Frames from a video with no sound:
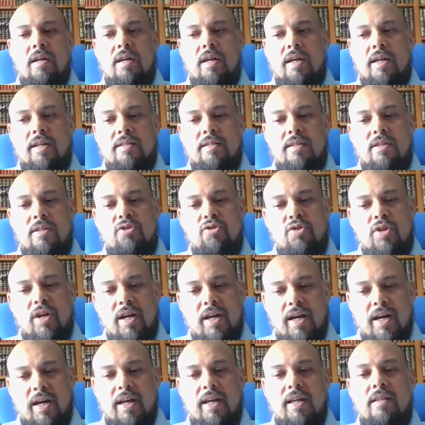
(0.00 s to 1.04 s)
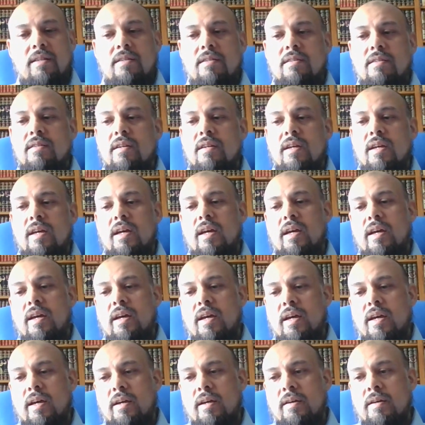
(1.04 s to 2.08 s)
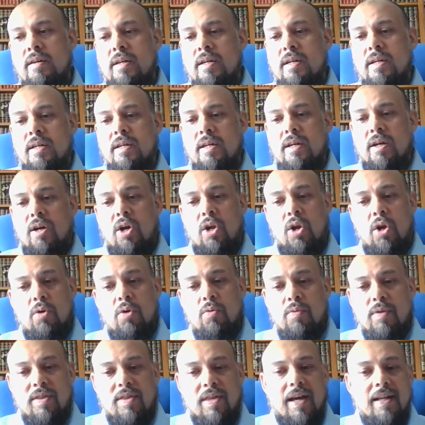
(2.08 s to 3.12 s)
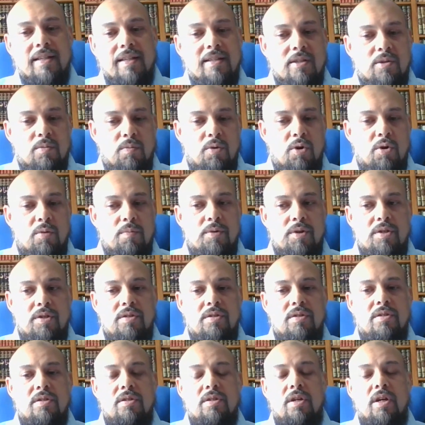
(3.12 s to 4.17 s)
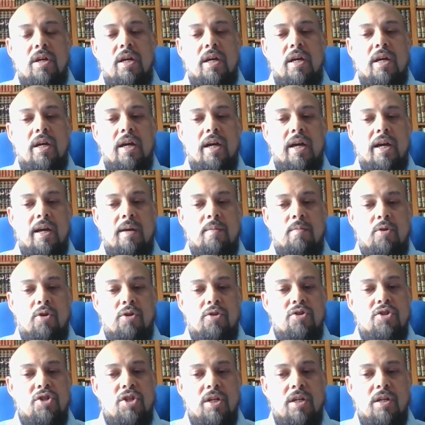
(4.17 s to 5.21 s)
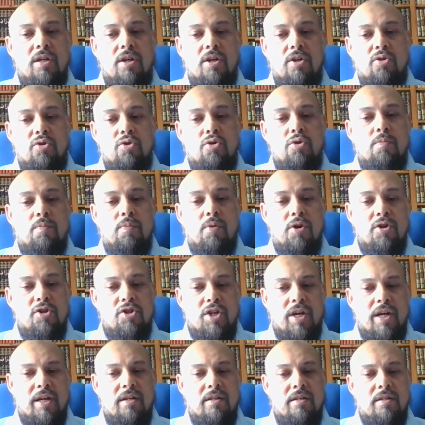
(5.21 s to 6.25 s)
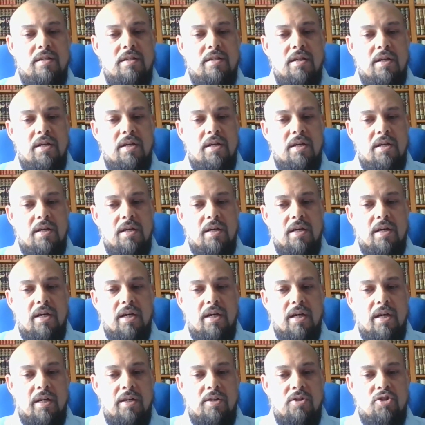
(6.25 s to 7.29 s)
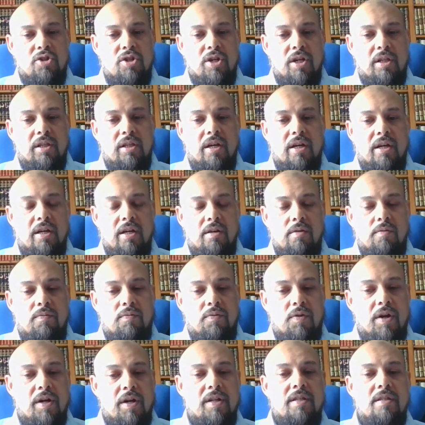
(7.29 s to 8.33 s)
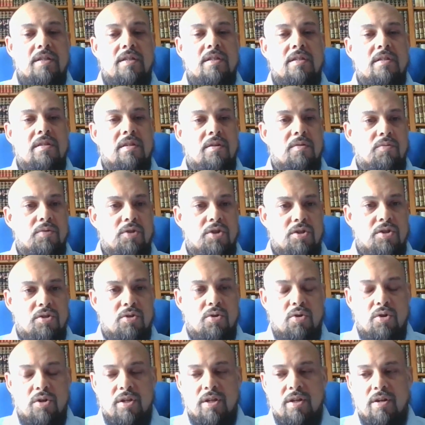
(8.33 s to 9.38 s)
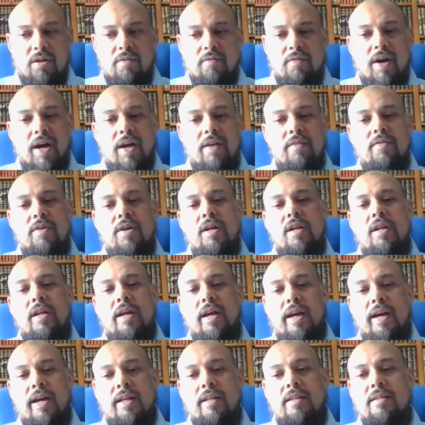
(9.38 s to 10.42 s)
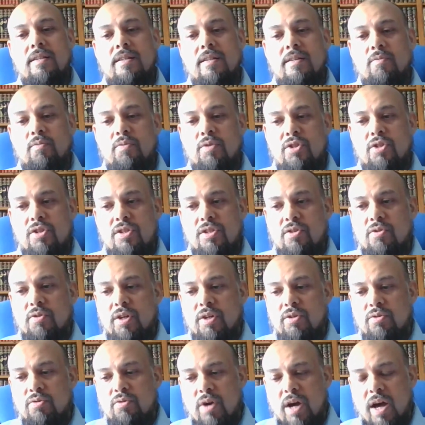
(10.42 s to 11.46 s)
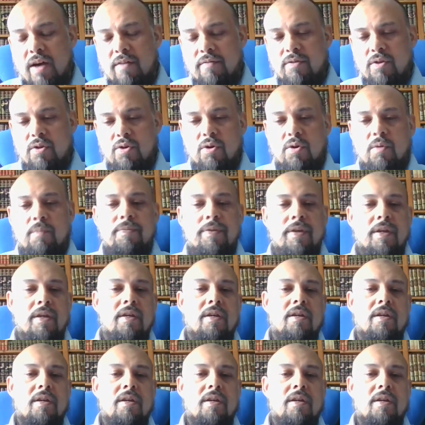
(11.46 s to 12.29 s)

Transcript: Uh, et cetera. And uh, along with that, at the moment, uh, I am launching a new project, uh, inshallah, in France, which is called the Revival, and which is going to have, you know,